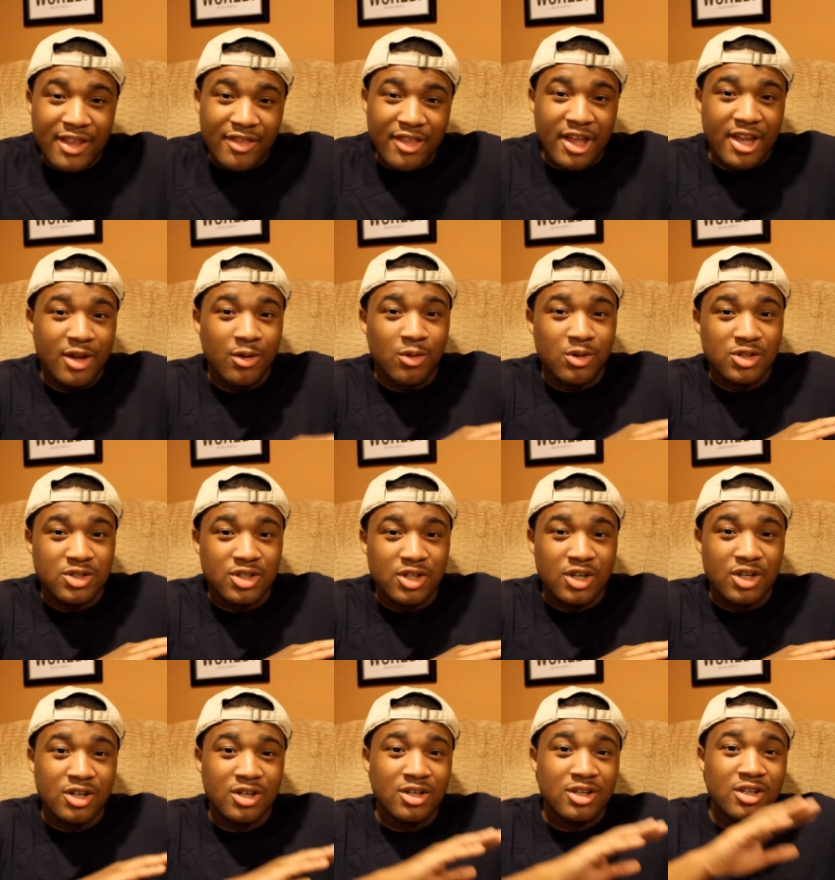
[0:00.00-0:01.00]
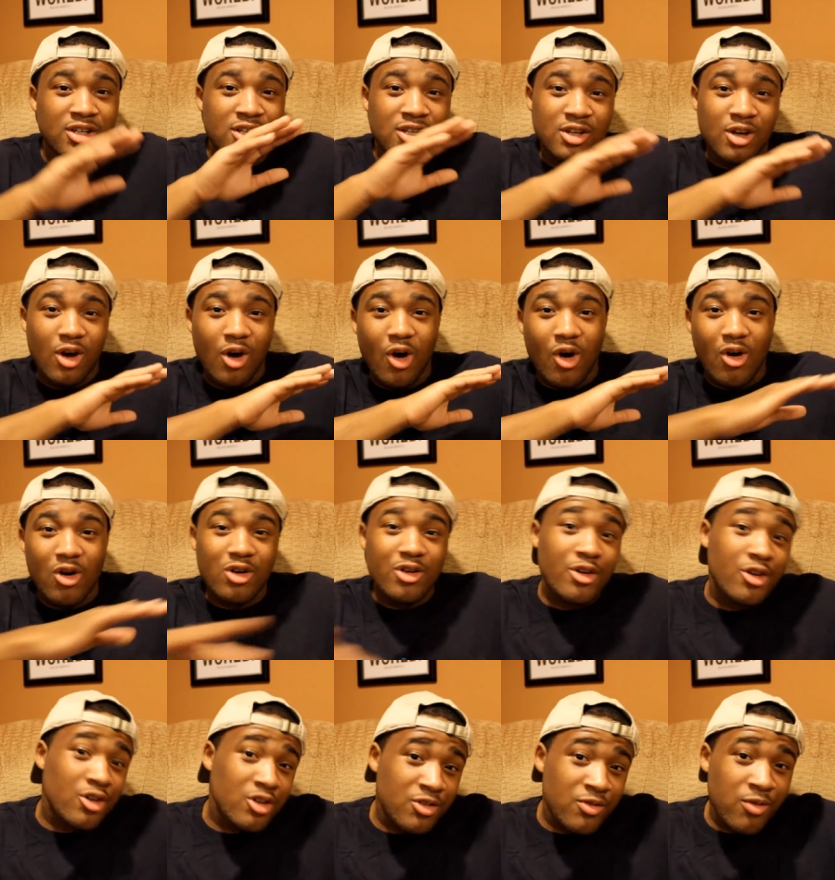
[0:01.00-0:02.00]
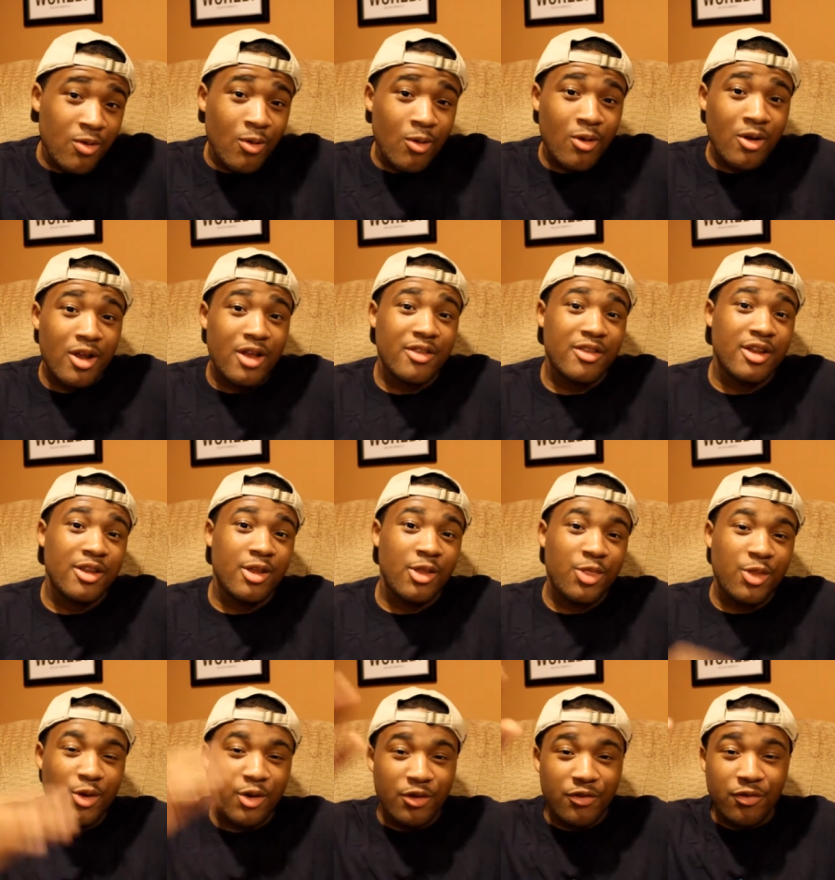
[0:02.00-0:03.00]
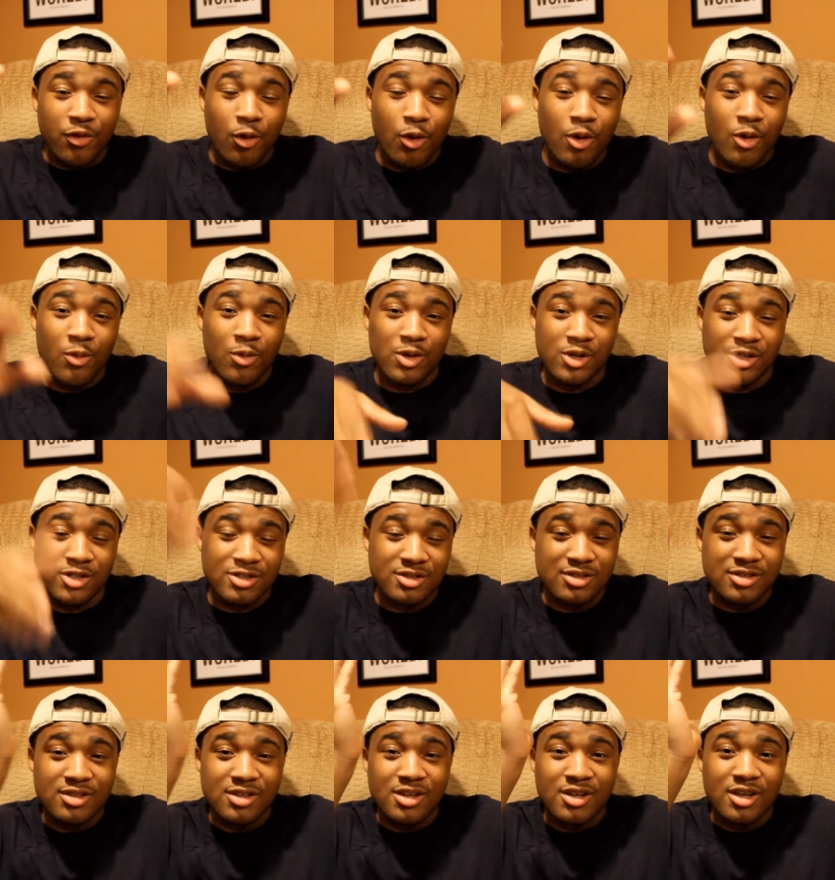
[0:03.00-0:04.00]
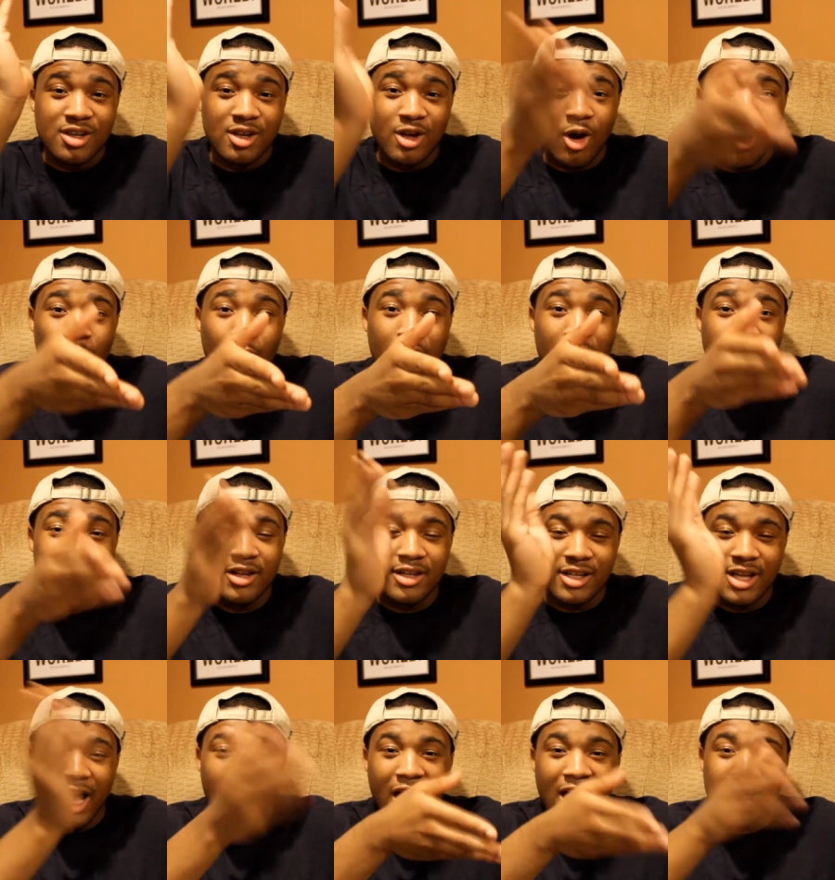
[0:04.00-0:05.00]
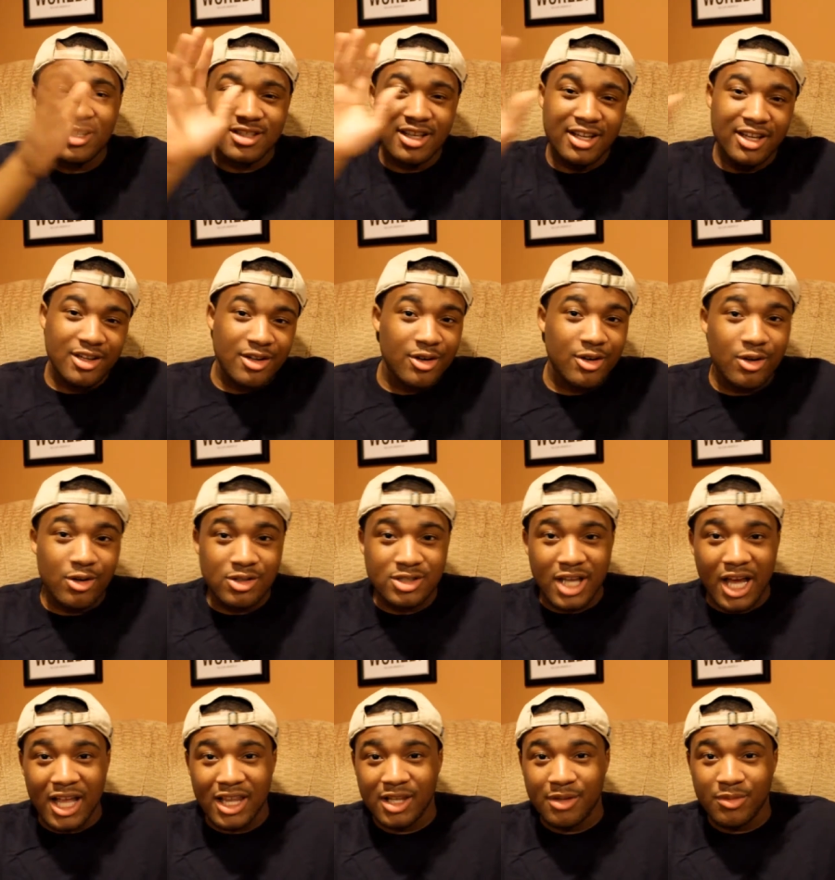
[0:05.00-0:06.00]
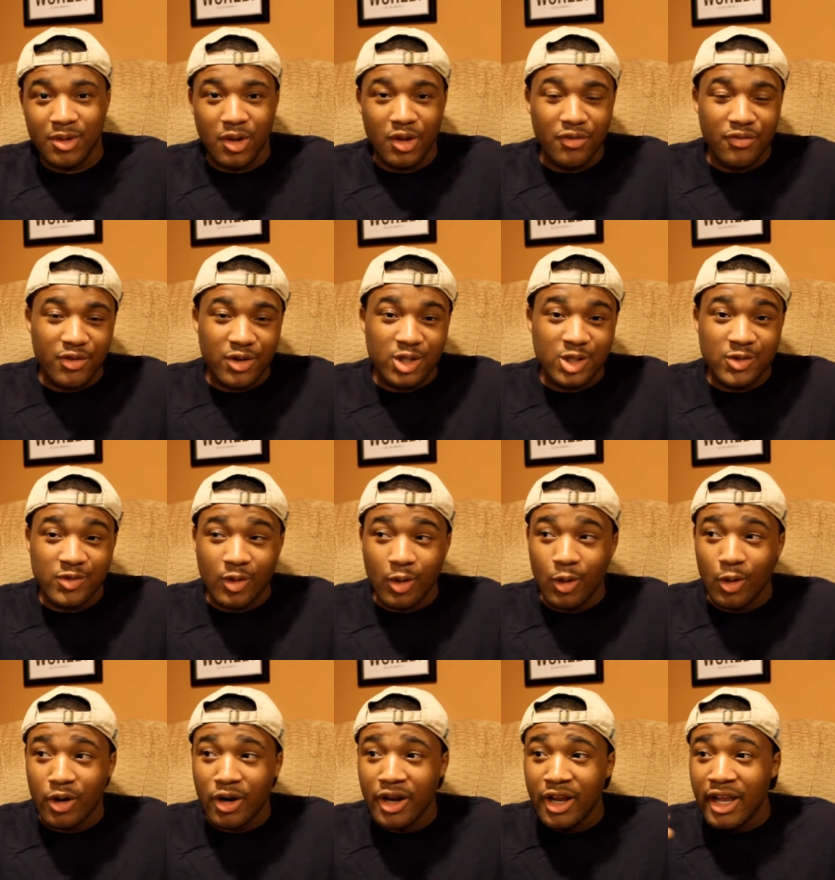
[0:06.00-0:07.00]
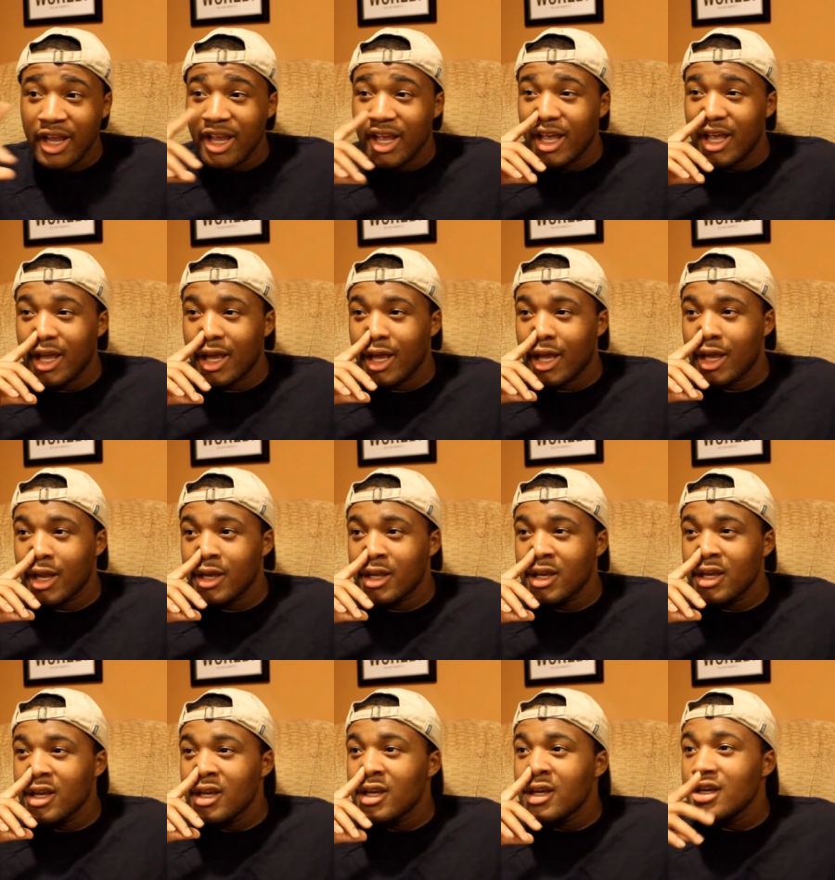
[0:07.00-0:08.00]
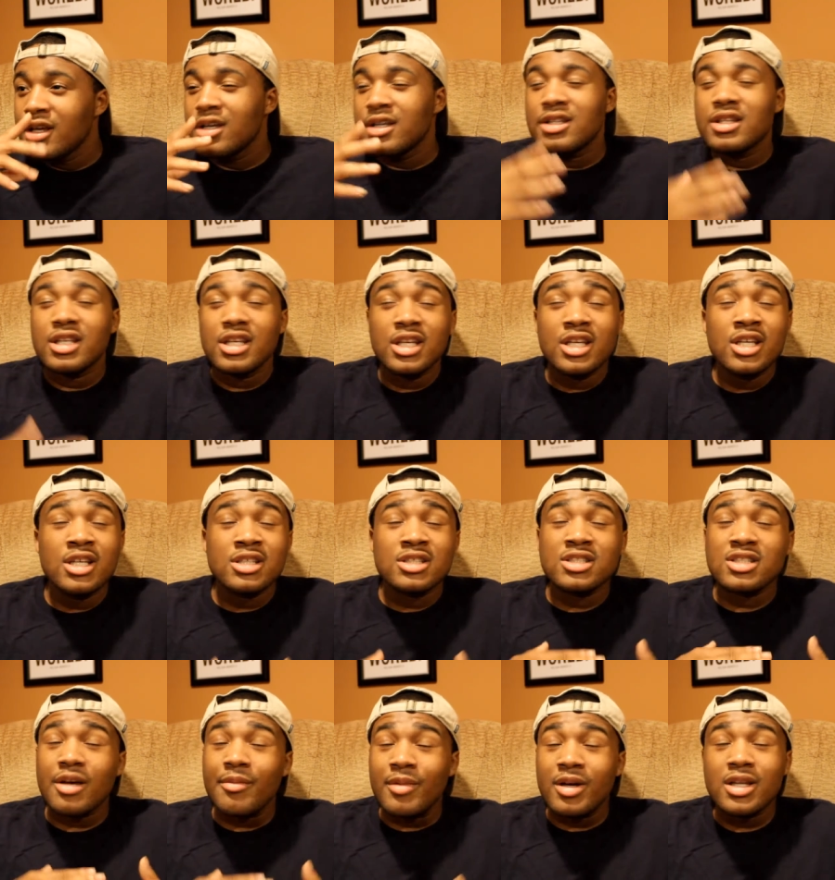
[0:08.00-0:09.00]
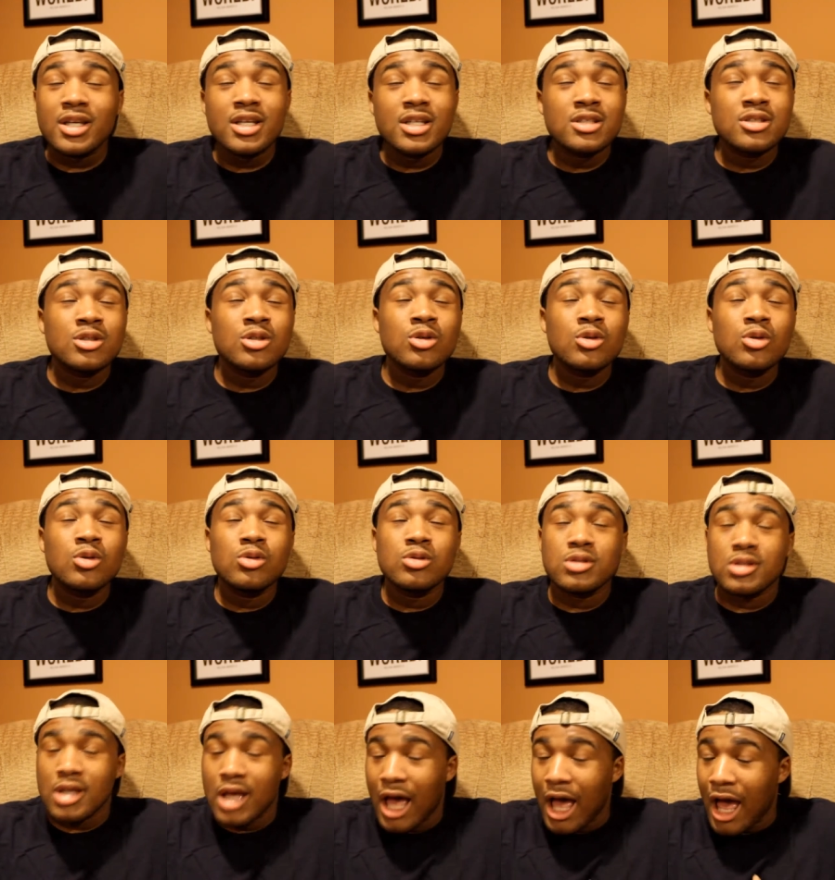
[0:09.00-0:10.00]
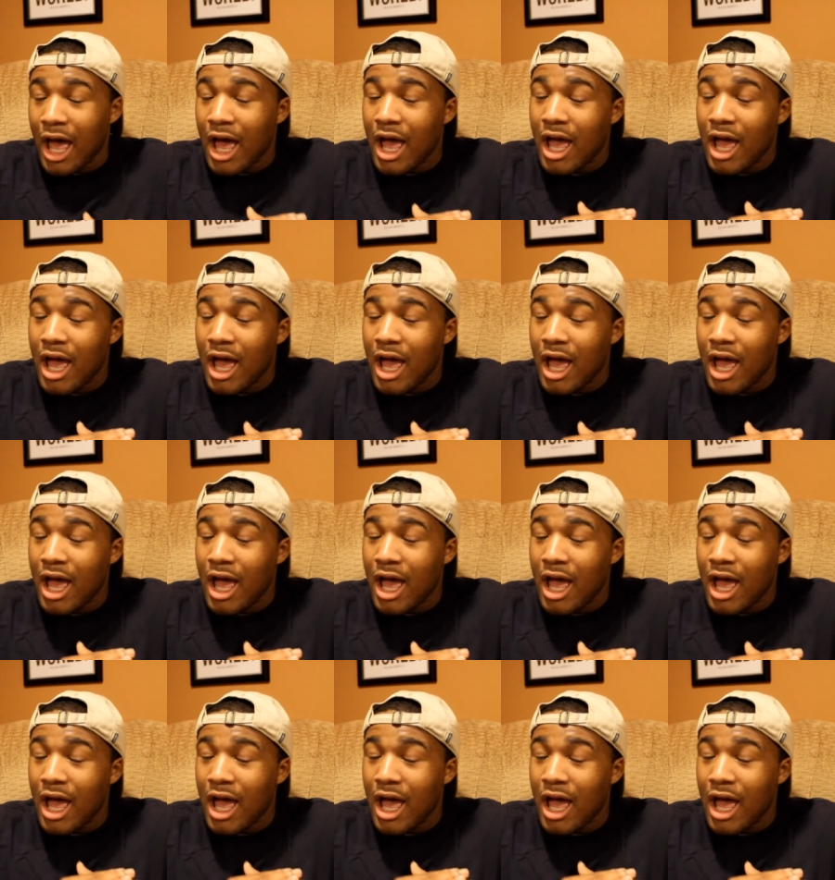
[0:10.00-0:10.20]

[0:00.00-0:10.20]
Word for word: then it was a all girls floor and then the third floor was co-ed guys and girls i lived on the first floor and these some of these dudes